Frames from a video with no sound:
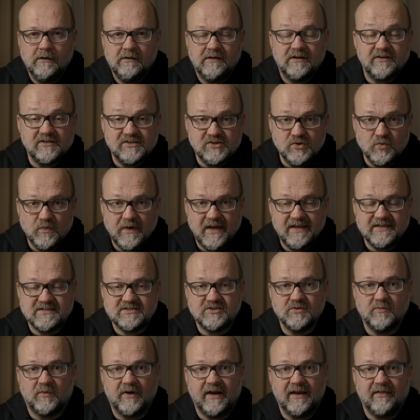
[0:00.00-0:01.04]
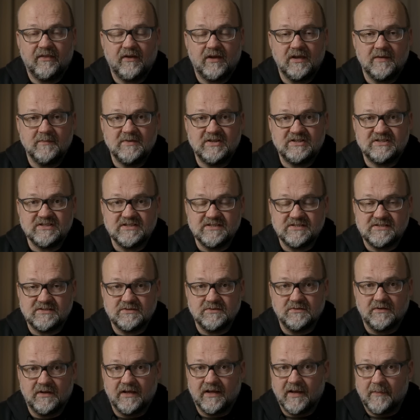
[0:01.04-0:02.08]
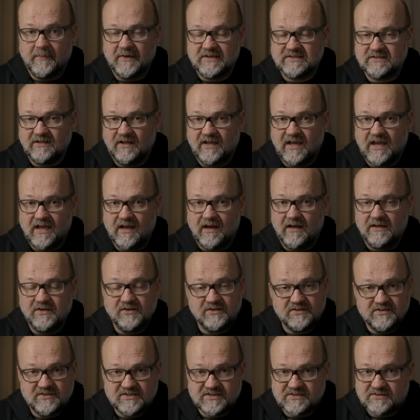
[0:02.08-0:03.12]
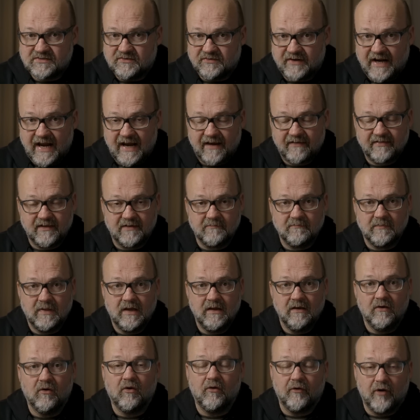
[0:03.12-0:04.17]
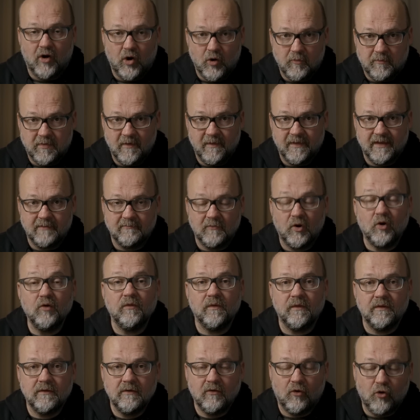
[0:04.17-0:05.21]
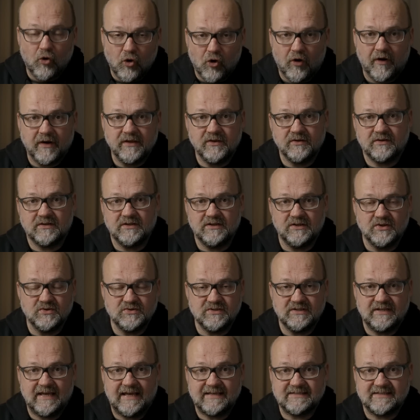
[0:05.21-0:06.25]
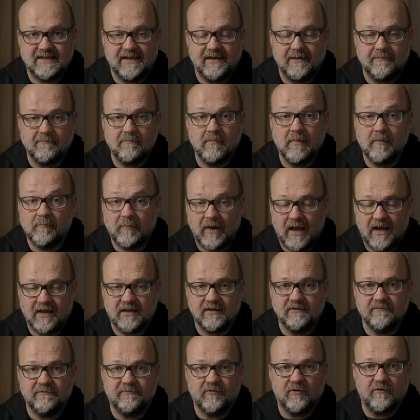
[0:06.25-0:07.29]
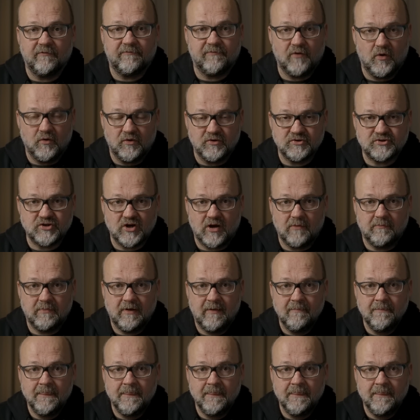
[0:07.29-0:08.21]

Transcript: There are two ways to bring the images to Gigapixel AI. You can just drag them or open them on, or you can use it as a plugin for Photoshop.